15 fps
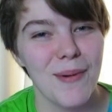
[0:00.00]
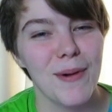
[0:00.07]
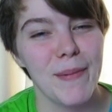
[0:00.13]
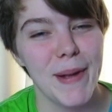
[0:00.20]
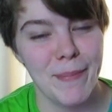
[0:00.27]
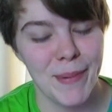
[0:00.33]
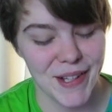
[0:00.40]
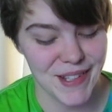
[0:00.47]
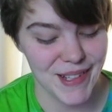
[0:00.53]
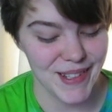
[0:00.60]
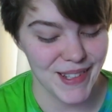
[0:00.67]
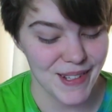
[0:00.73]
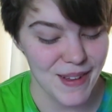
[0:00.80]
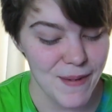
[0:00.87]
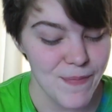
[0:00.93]
We'll be
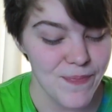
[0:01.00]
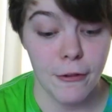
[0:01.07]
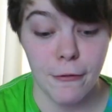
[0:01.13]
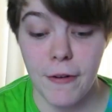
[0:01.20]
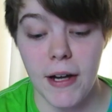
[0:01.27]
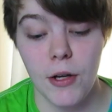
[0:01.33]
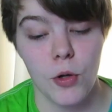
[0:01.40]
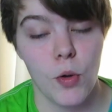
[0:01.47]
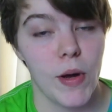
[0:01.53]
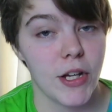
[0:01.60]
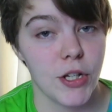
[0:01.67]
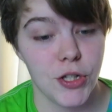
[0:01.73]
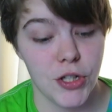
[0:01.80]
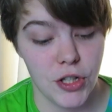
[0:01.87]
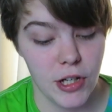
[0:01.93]
pussies. And the final
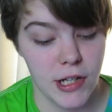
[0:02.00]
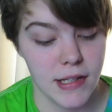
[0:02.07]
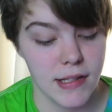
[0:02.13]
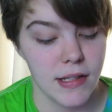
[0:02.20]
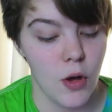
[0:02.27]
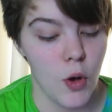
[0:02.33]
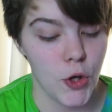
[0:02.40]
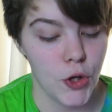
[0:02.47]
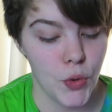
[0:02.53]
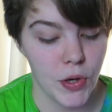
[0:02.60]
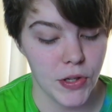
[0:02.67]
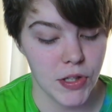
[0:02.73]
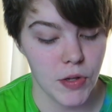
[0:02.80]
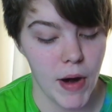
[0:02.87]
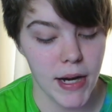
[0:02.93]
question is, you
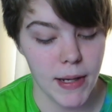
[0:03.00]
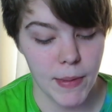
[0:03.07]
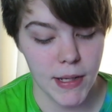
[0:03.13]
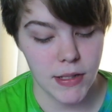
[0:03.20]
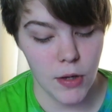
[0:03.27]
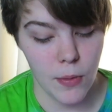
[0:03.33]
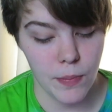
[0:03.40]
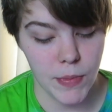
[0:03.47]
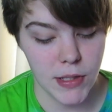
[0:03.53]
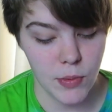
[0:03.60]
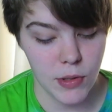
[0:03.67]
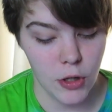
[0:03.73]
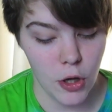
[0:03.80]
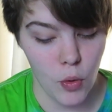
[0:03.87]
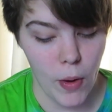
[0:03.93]
are surrounded by zombies
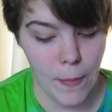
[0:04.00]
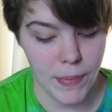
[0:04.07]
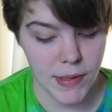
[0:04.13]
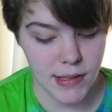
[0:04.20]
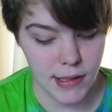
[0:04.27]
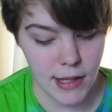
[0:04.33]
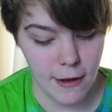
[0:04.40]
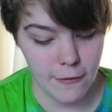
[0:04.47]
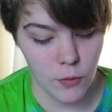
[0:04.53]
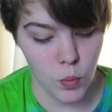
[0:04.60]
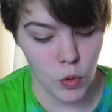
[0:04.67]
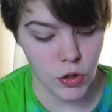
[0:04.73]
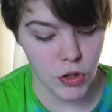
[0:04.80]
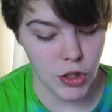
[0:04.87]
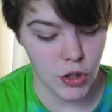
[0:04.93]
with no weapons left,
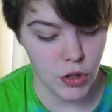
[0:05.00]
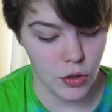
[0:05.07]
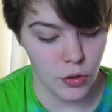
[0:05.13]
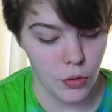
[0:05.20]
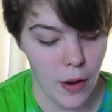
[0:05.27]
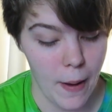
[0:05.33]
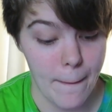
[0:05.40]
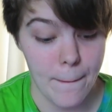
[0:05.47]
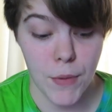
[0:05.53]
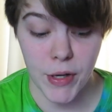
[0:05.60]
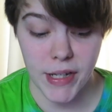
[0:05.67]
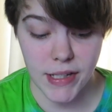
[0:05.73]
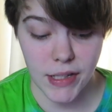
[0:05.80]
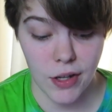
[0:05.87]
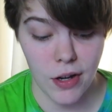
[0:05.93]
what do you do?
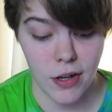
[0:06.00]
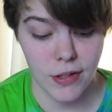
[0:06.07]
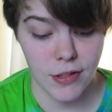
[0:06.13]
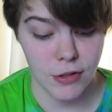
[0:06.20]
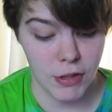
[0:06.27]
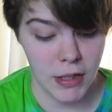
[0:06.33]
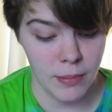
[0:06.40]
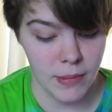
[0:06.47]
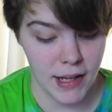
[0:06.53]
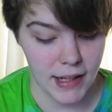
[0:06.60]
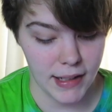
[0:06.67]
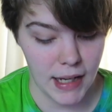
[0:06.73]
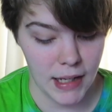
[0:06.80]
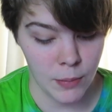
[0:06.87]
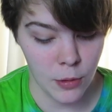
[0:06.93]
Pray to God, scream
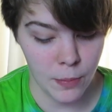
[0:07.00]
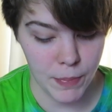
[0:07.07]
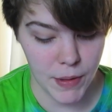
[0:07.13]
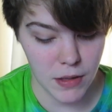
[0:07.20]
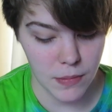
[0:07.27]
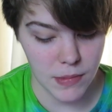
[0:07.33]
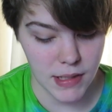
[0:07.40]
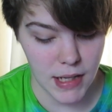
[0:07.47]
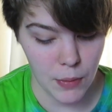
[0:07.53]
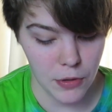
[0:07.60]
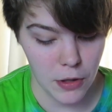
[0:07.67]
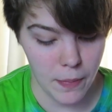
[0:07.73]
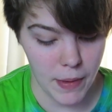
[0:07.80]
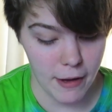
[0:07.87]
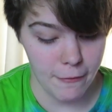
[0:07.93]
like an animal and beat them down
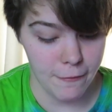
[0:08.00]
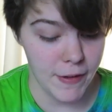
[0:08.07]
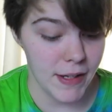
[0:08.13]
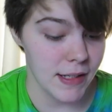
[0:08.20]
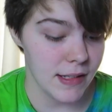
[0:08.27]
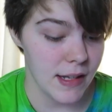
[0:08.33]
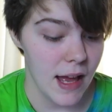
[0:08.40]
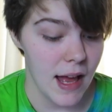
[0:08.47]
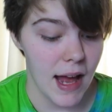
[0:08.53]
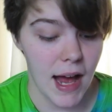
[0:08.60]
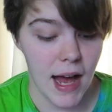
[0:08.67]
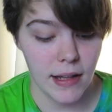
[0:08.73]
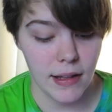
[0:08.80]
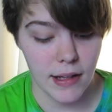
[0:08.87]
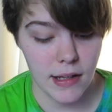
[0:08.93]
with your bare fist.
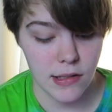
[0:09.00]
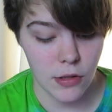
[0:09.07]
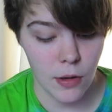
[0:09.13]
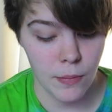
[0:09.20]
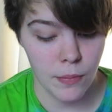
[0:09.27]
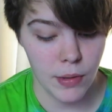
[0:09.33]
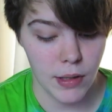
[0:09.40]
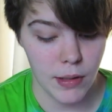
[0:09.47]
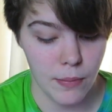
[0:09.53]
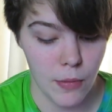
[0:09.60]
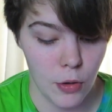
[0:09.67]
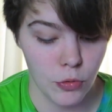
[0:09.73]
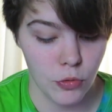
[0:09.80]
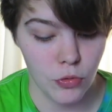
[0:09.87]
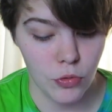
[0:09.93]
Act like a zombie,
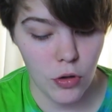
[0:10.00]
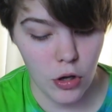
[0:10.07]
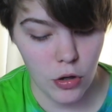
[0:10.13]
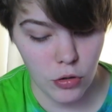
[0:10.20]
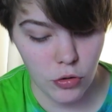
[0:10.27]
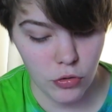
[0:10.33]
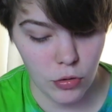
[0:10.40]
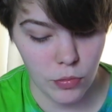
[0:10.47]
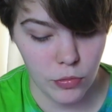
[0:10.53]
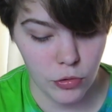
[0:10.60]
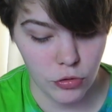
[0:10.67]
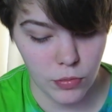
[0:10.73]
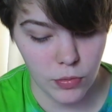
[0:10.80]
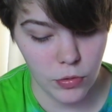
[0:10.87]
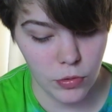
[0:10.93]
moan, stumble,
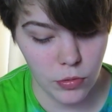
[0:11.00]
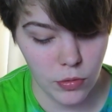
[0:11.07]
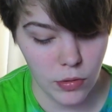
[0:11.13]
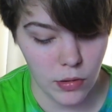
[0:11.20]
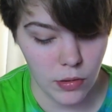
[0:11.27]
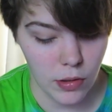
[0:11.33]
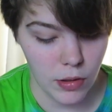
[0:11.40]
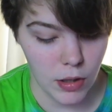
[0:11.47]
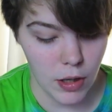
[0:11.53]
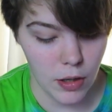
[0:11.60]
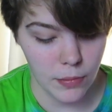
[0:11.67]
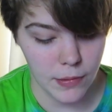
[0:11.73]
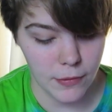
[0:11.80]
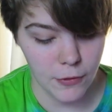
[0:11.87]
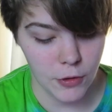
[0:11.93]
dribble,
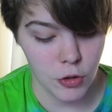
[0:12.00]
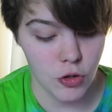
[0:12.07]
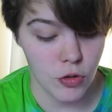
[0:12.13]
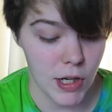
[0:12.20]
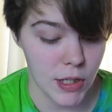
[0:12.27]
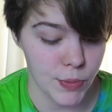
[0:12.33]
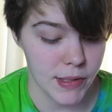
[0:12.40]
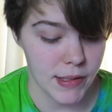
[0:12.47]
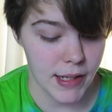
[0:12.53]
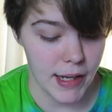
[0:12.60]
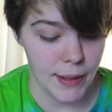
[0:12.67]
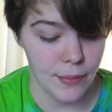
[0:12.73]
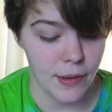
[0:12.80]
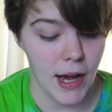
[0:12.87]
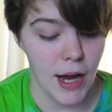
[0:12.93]
Someone who tries to
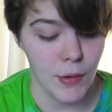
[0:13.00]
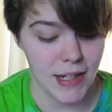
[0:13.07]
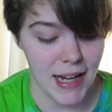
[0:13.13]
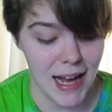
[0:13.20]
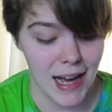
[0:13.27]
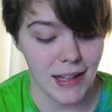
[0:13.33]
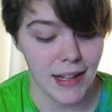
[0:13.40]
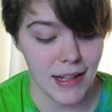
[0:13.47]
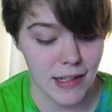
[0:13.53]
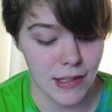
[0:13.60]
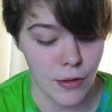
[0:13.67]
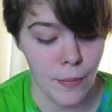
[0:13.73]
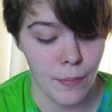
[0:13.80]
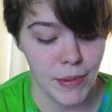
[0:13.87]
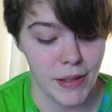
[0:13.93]
escape. I would act like a
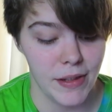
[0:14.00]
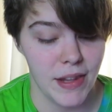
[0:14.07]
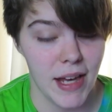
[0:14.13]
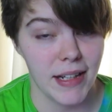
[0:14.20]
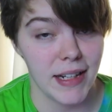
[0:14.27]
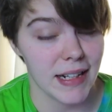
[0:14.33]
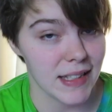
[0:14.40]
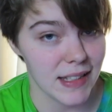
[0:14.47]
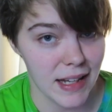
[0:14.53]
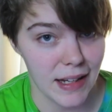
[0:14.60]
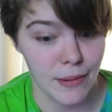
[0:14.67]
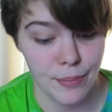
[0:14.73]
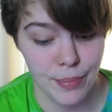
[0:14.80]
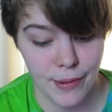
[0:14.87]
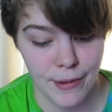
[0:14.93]
zombie, then
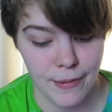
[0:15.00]
escape.